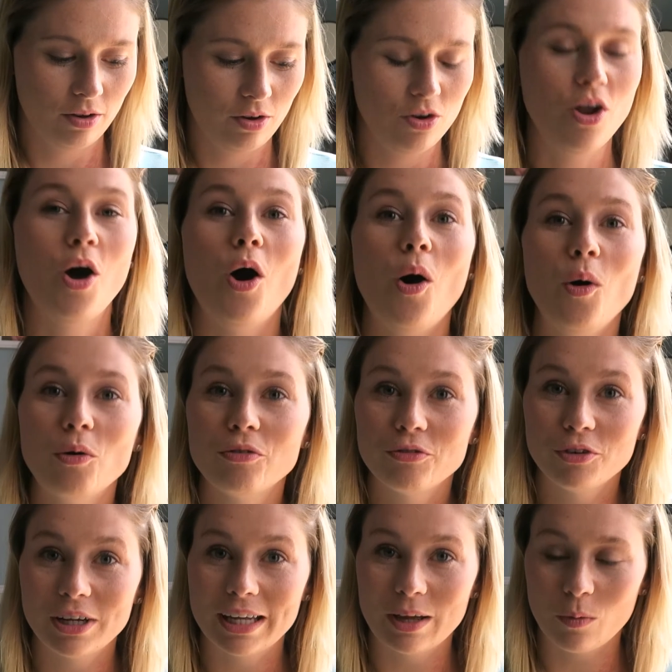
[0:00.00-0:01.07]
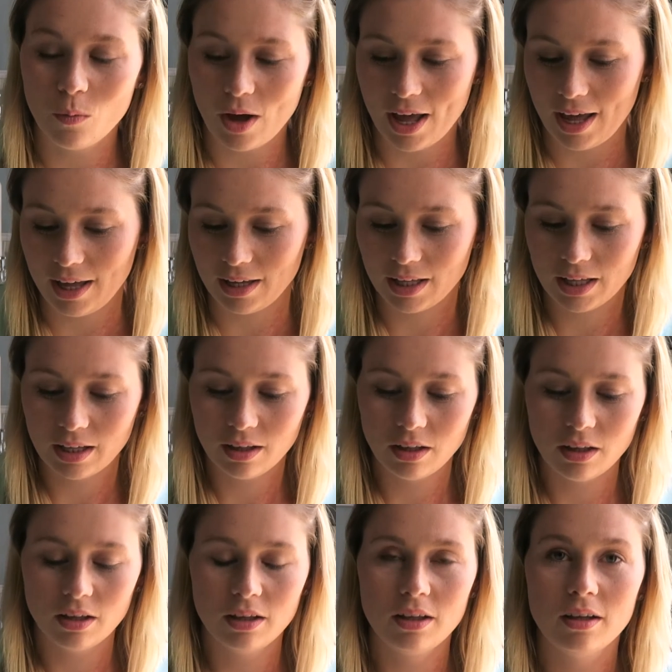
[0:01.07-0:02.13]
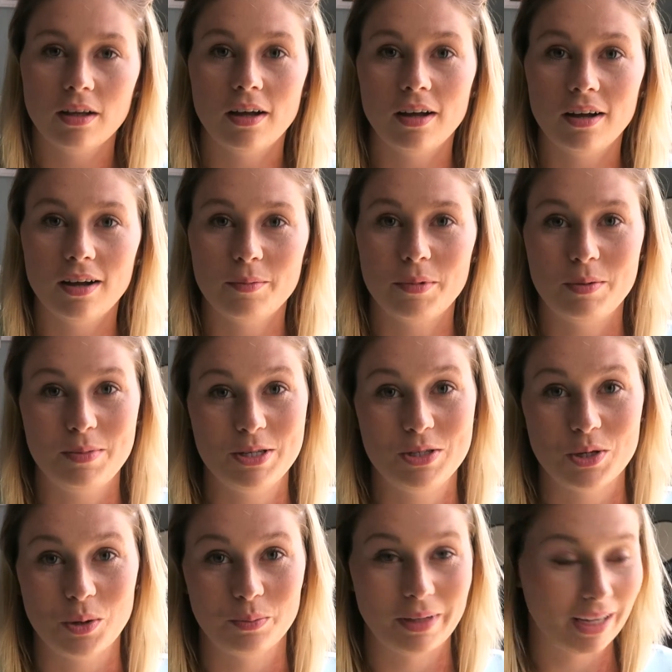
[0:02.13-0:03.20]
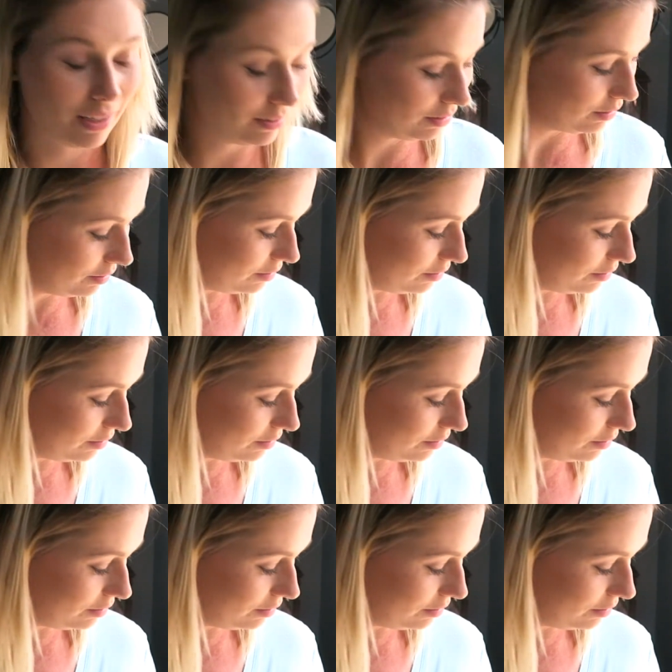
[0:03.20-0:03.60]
No freaking way. I'm gonna be so mad.